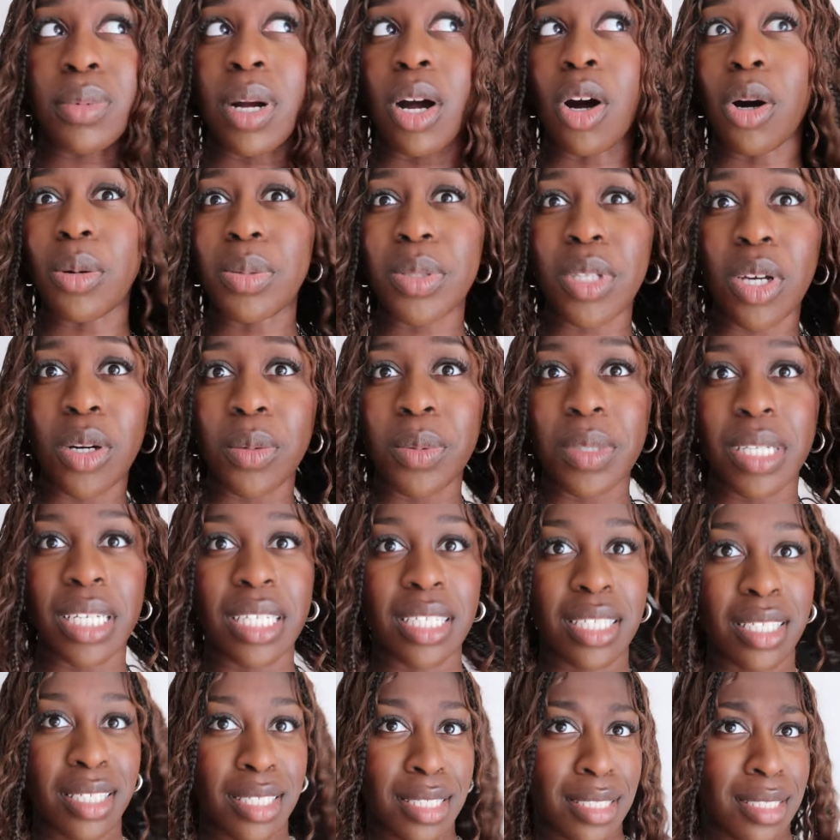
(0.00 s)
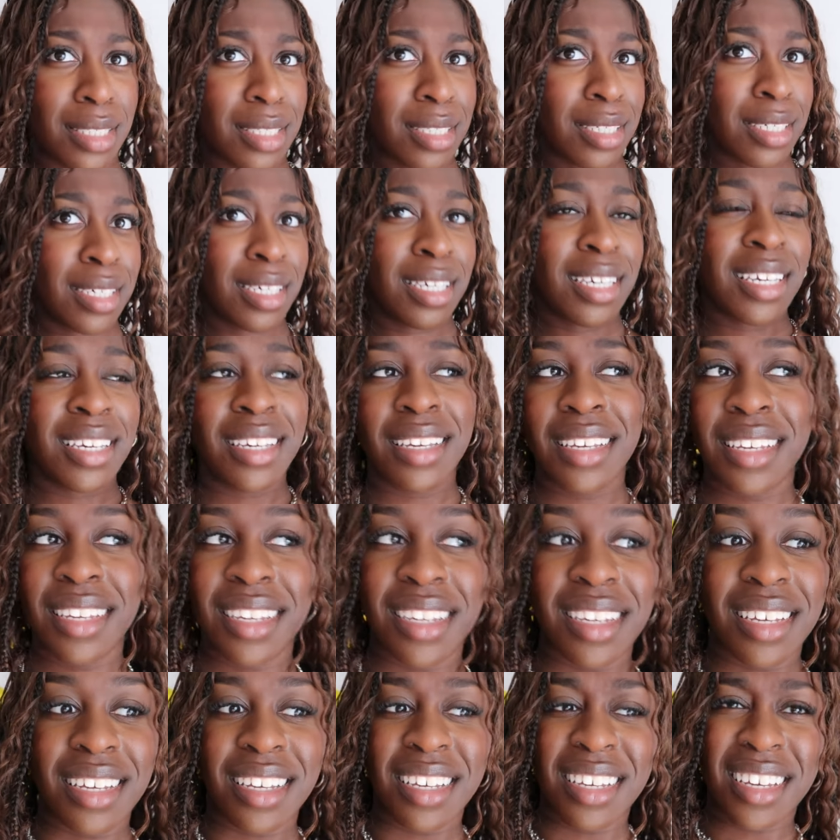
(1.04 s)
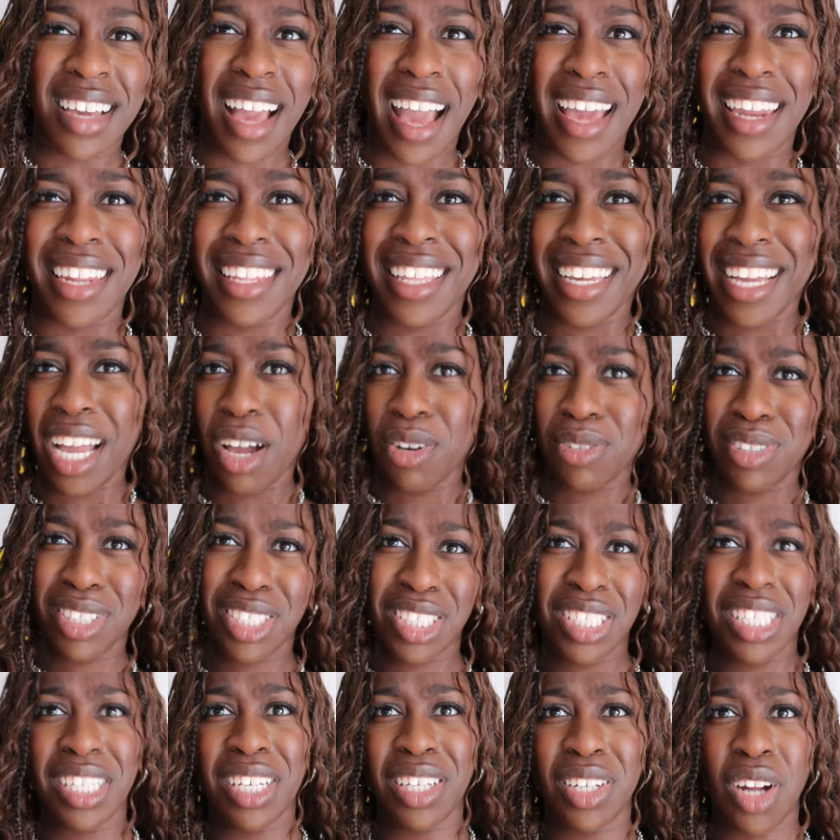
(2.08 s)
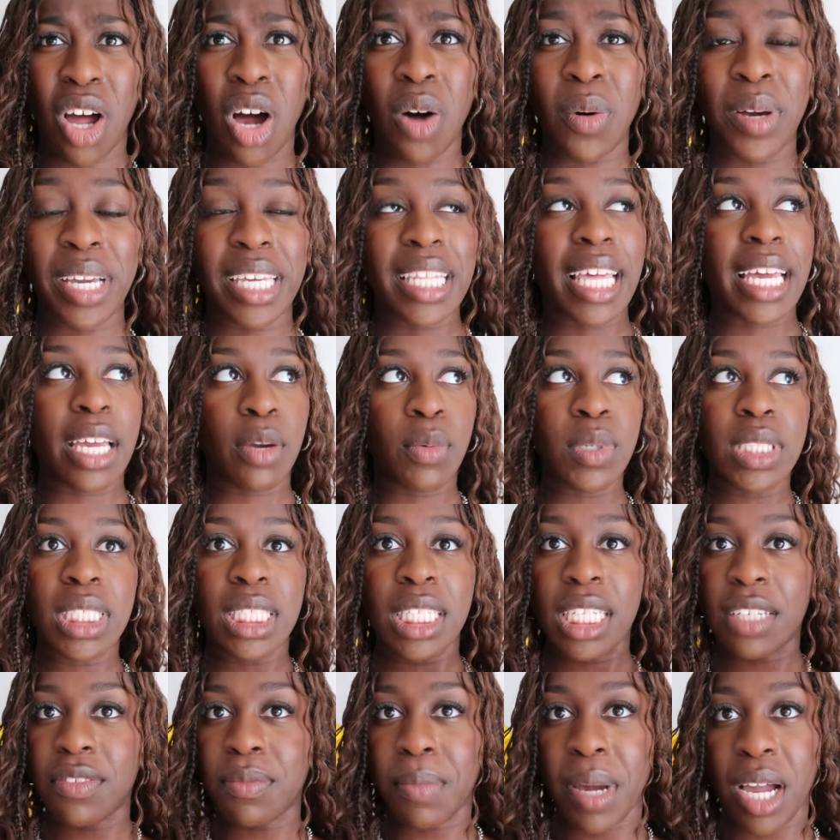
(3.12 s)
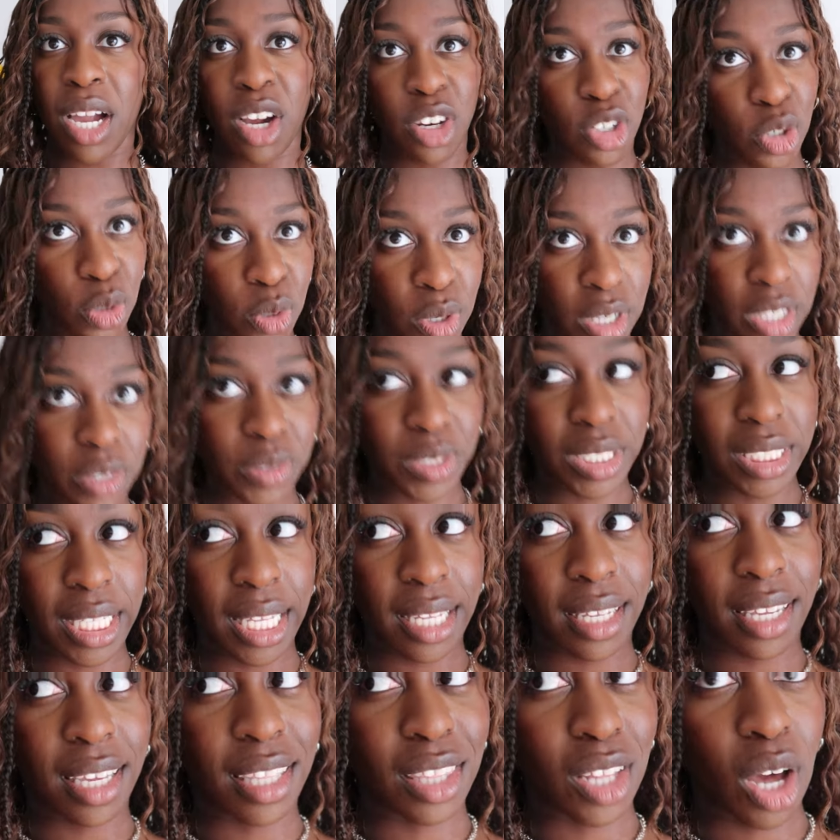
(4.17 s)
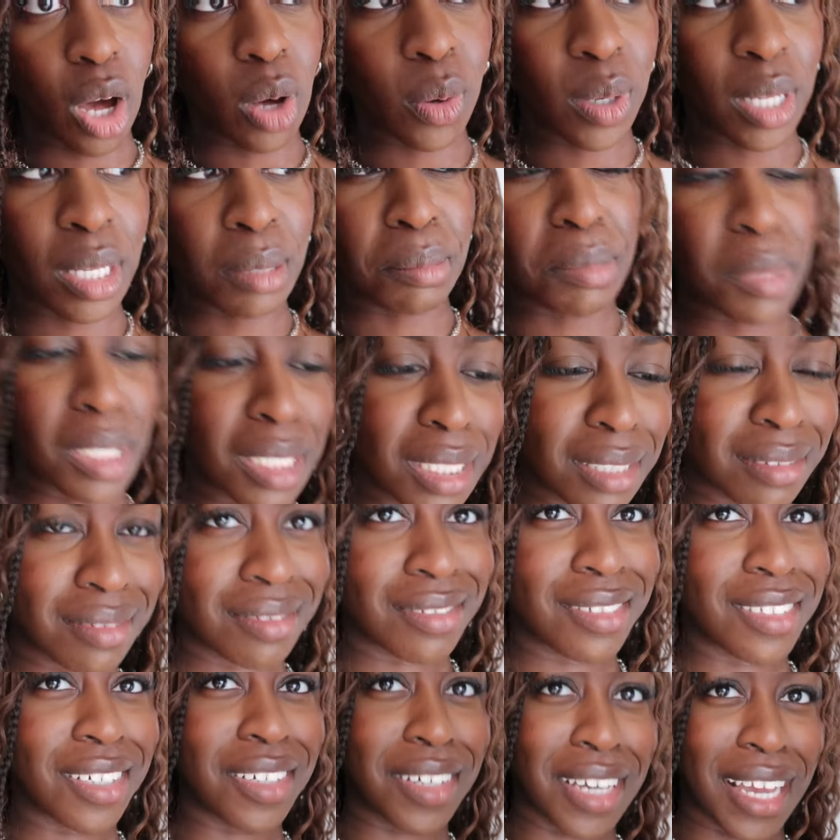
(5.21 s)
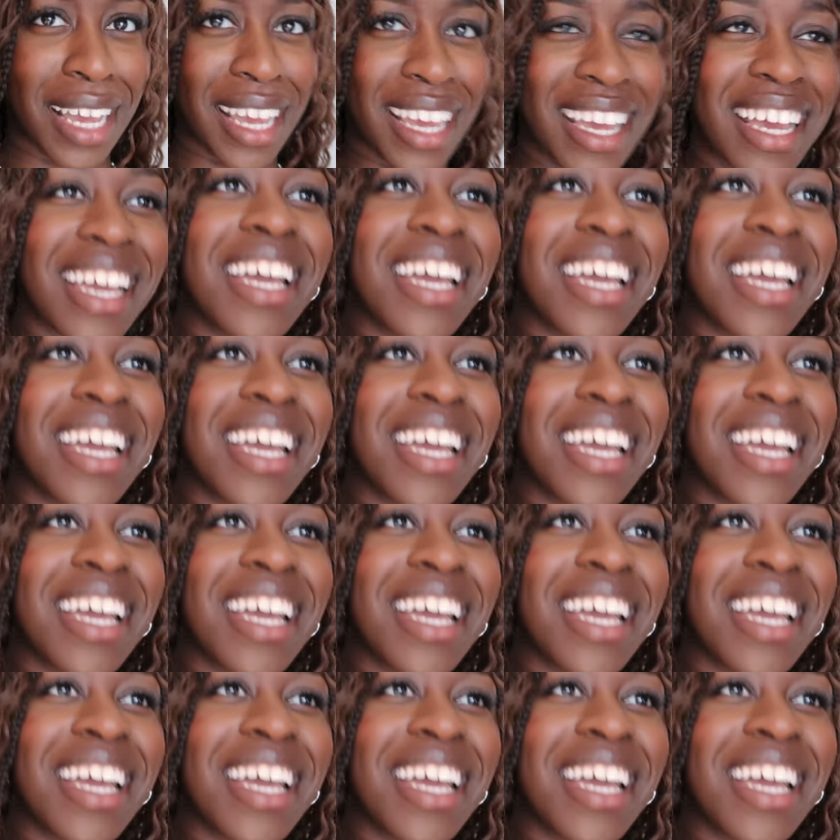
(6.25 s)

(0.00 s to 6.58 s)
I hope so because I didn't like how I was just chilling in the hallway. Like it wasn't even by our door. It was just like in the hallway. But okay.